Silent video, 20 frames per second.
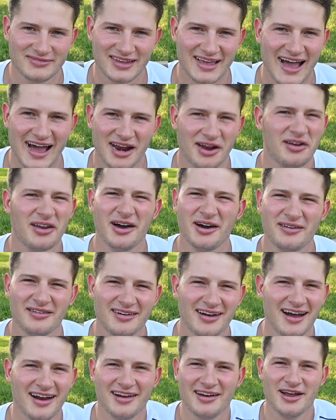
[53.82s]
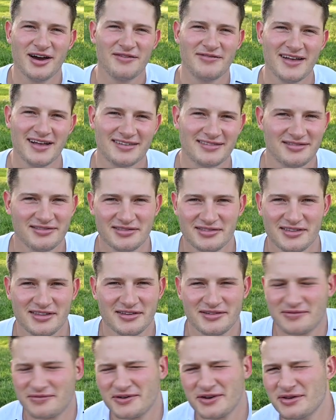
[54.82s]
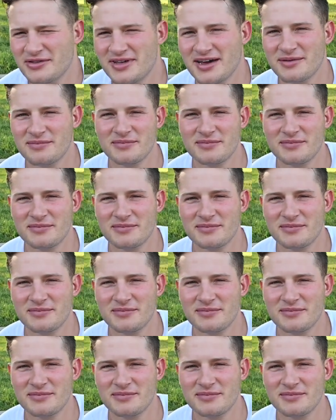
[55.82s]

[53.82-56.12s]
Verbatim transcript: I don't know. I don't know if that's that's for you then.